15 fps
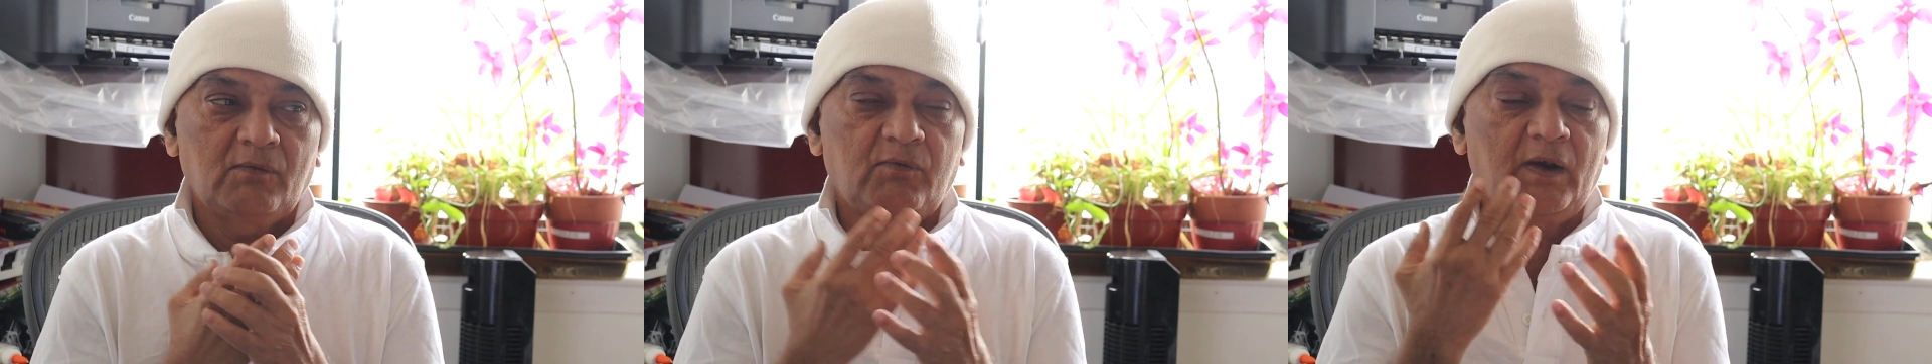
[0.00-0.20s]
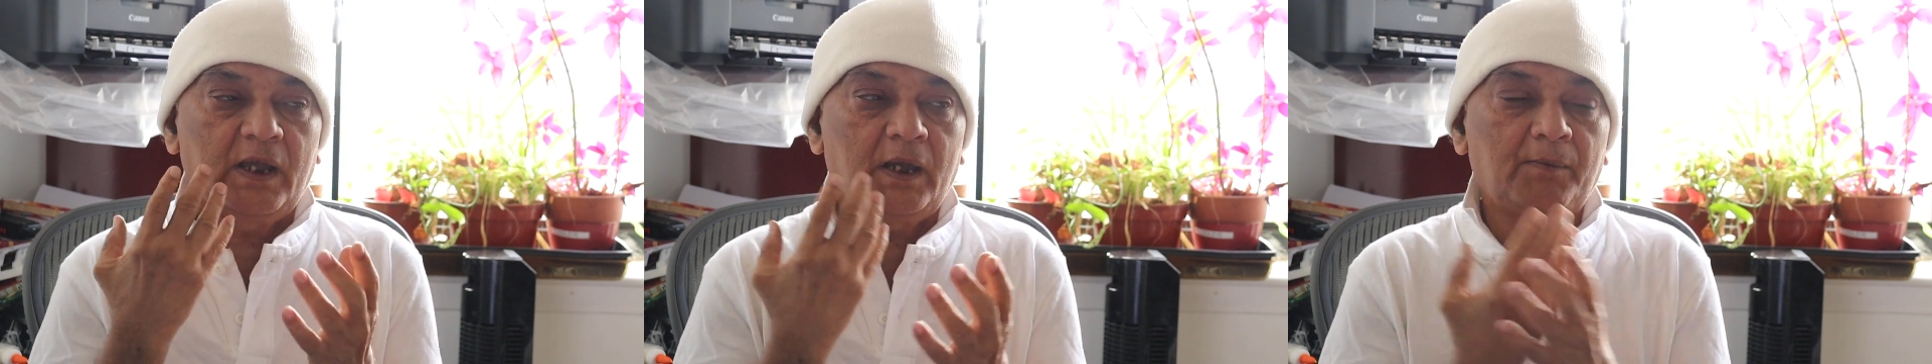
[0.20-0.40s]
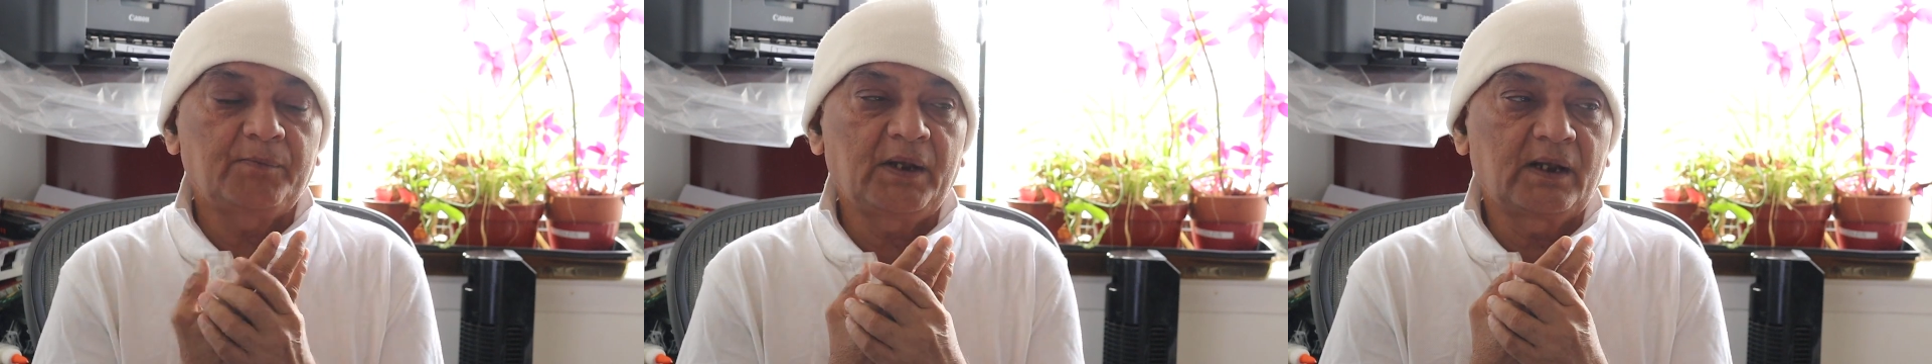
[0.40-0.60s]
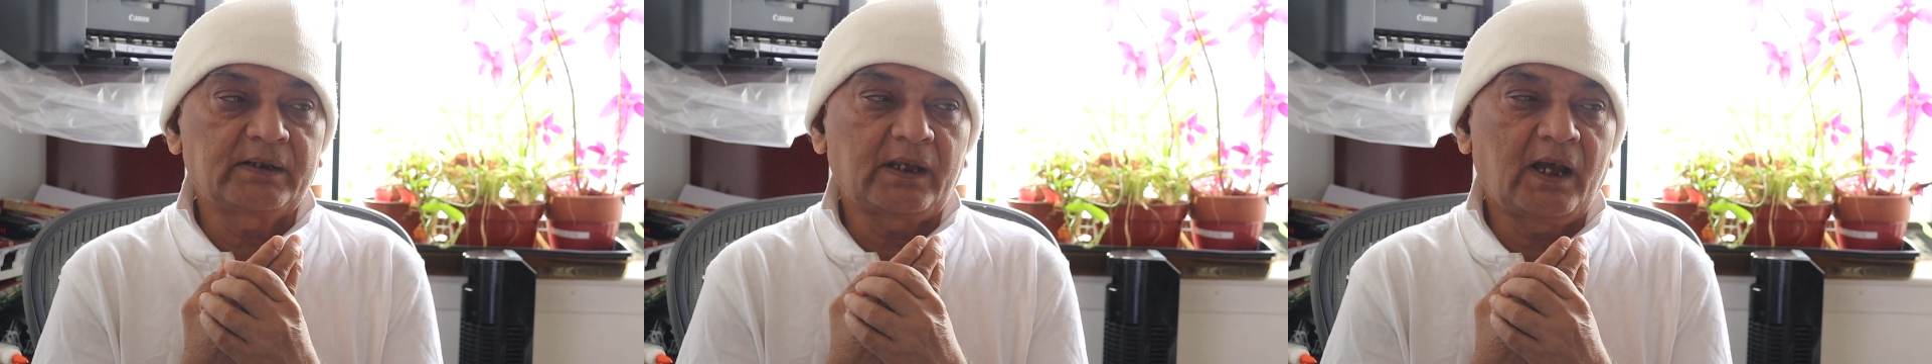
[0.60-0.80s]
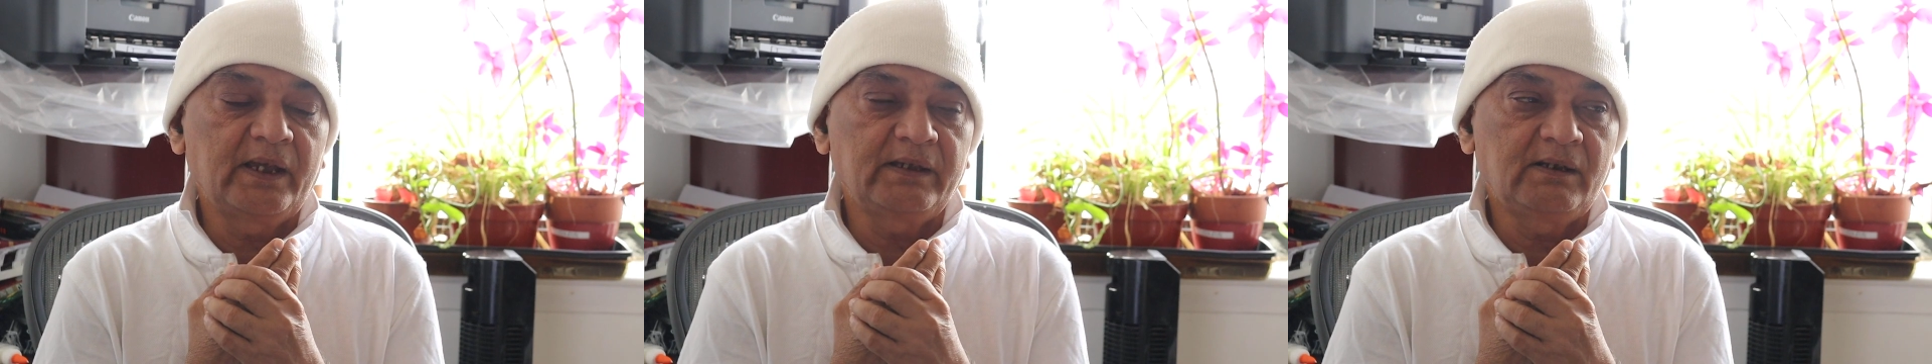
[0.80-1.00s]
Why I'm
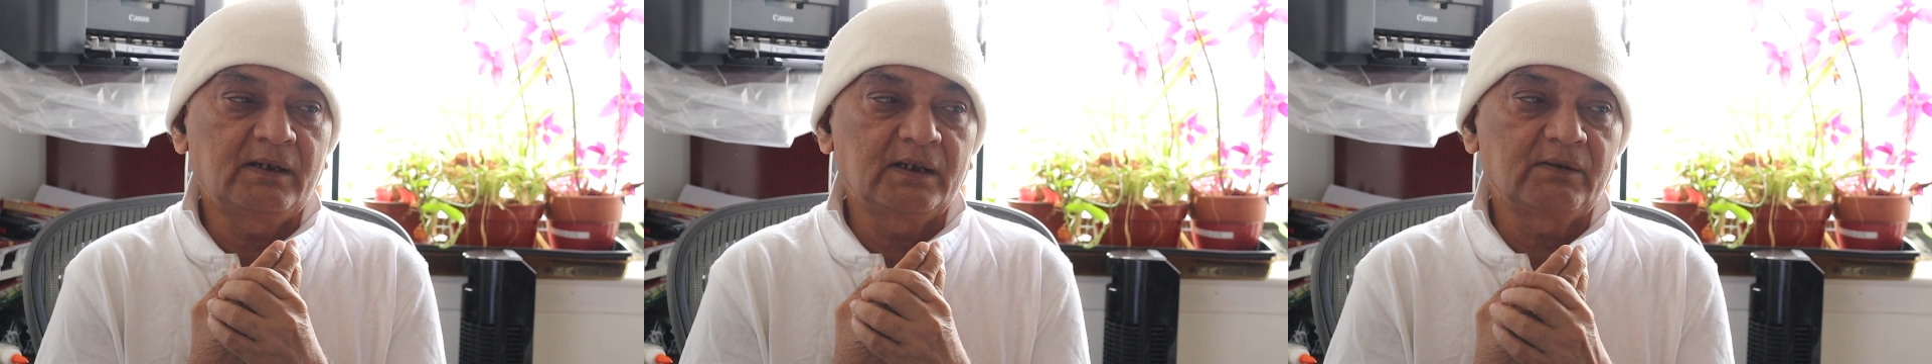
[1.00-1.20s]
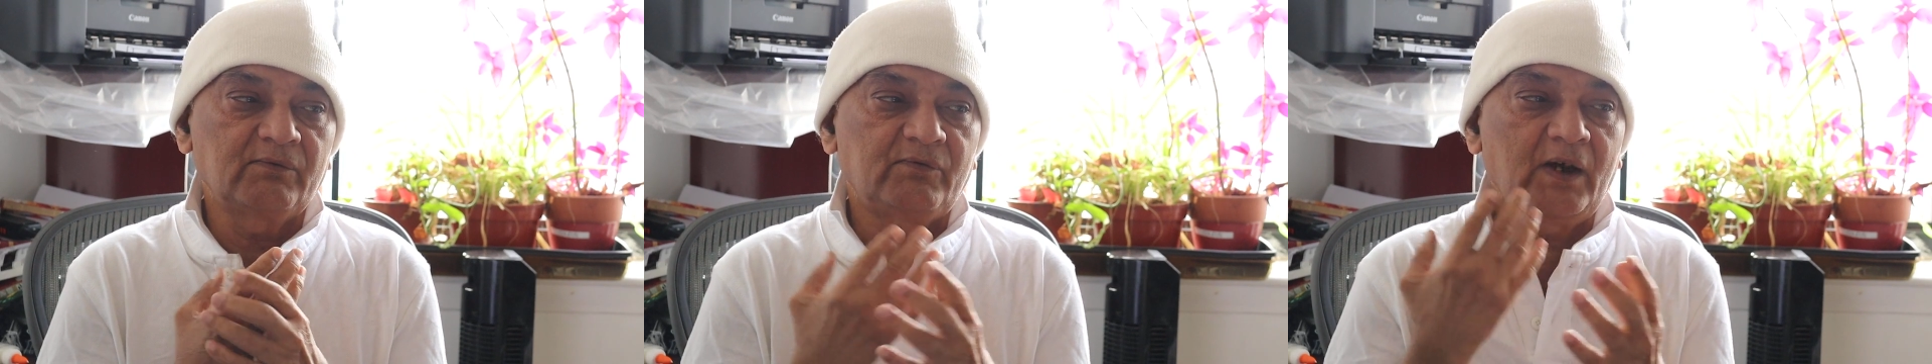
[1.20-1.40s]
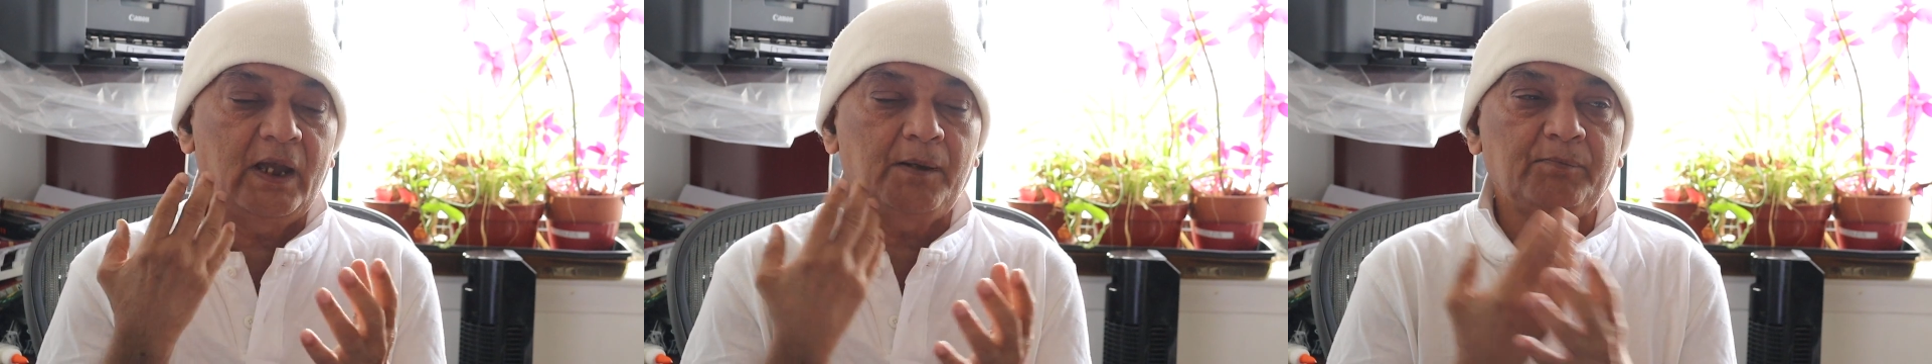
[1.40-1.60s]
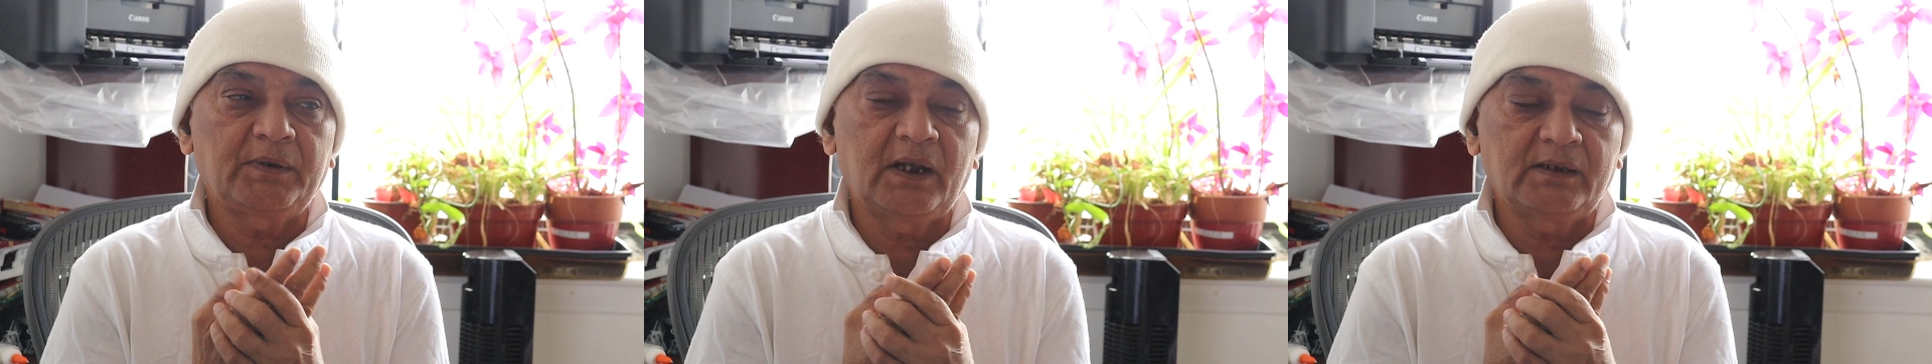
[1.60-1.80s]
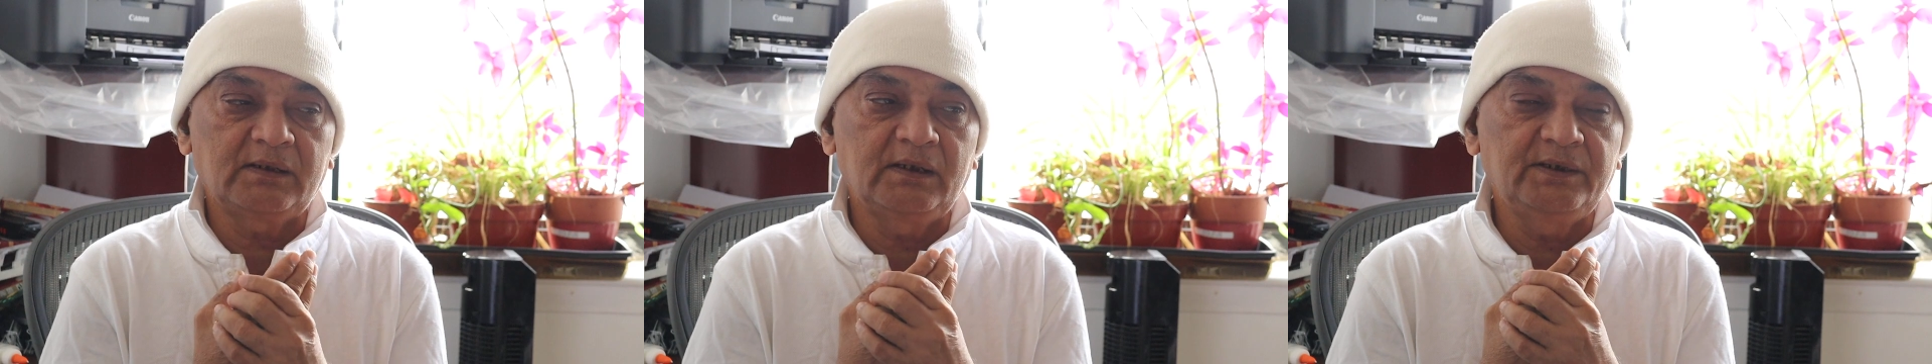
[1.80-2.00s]
not icon? Why I'm
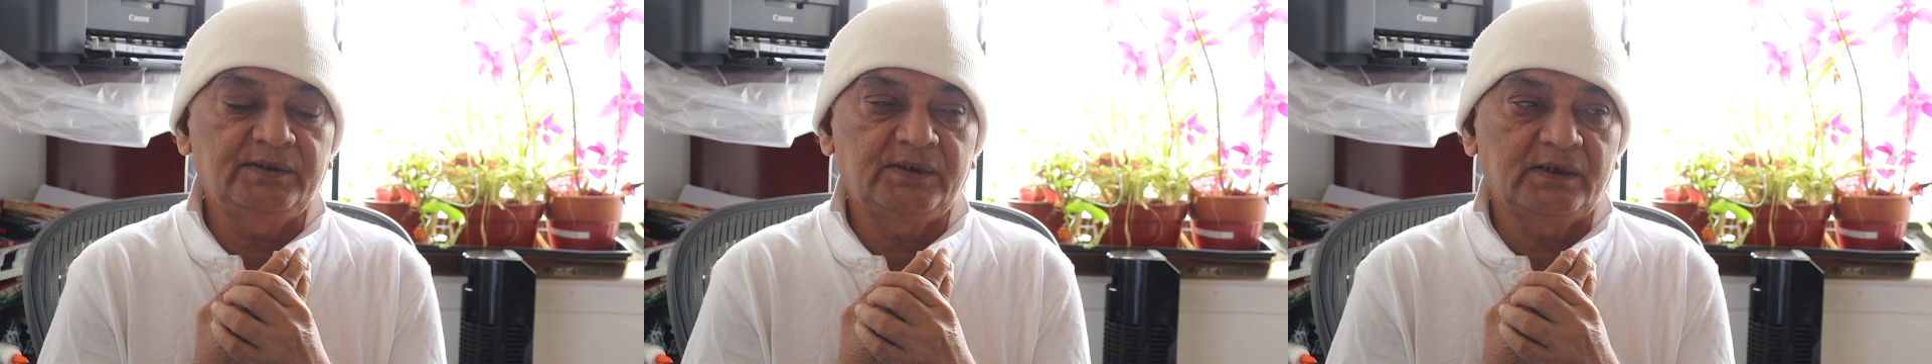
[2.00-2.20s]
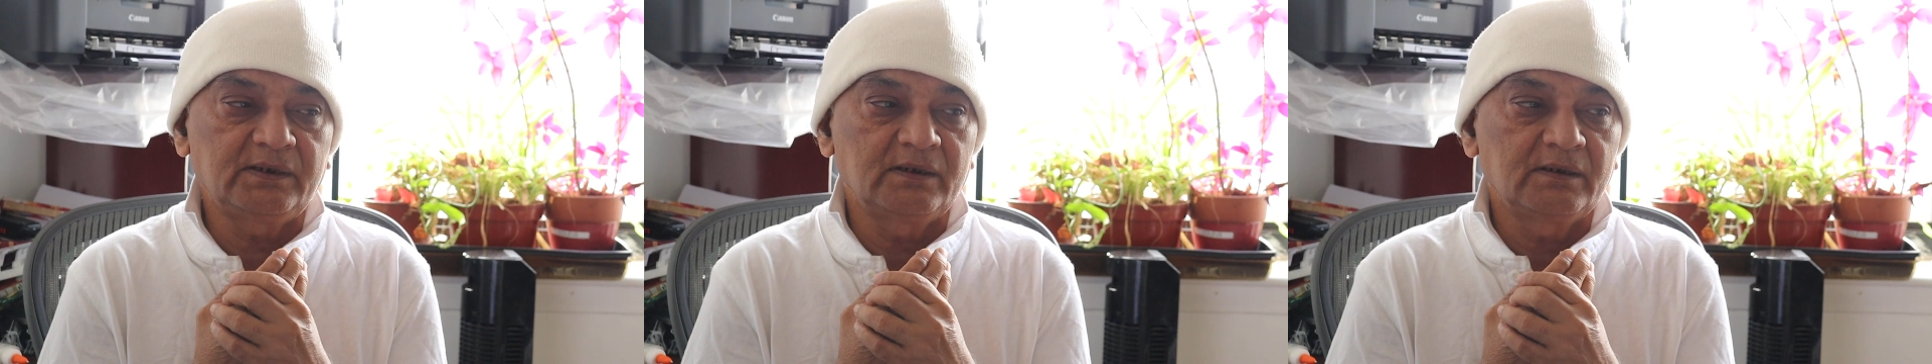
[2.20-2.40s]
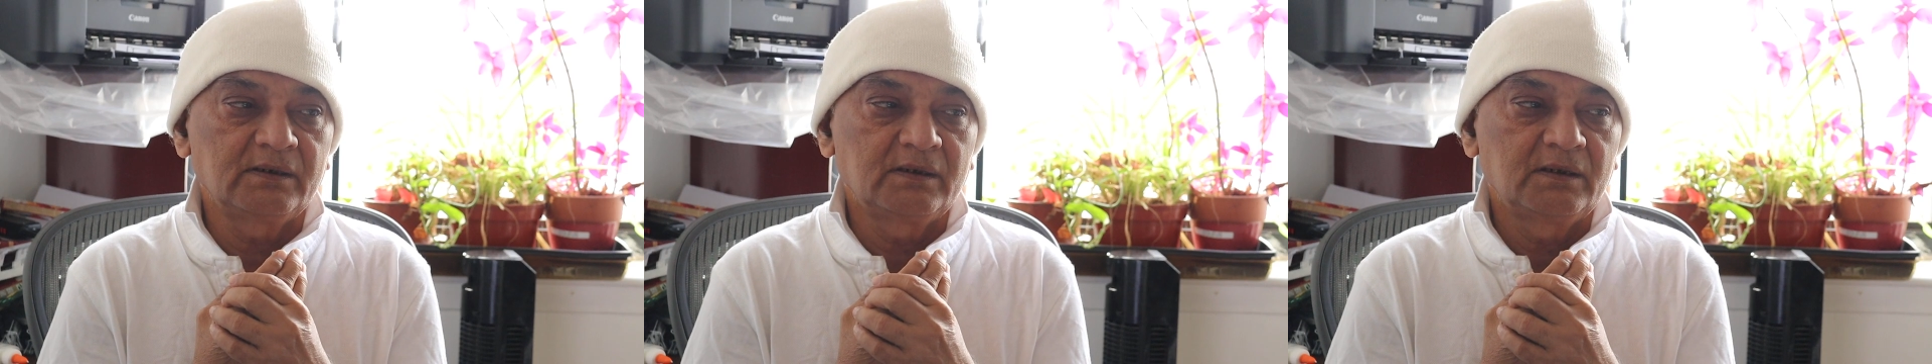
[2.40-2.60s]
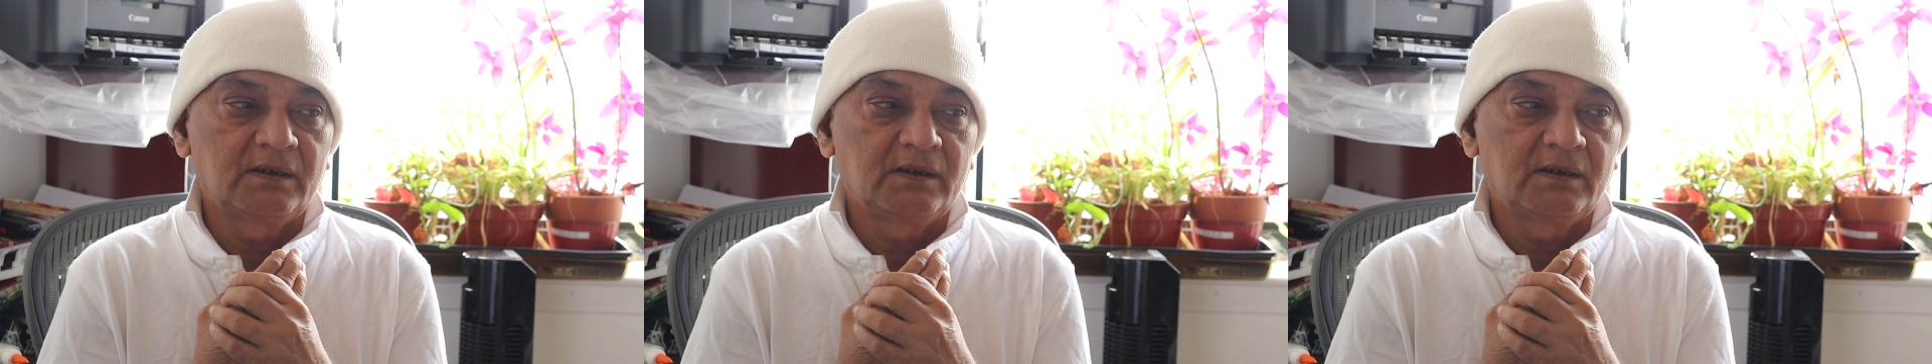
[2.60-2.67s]
not legend?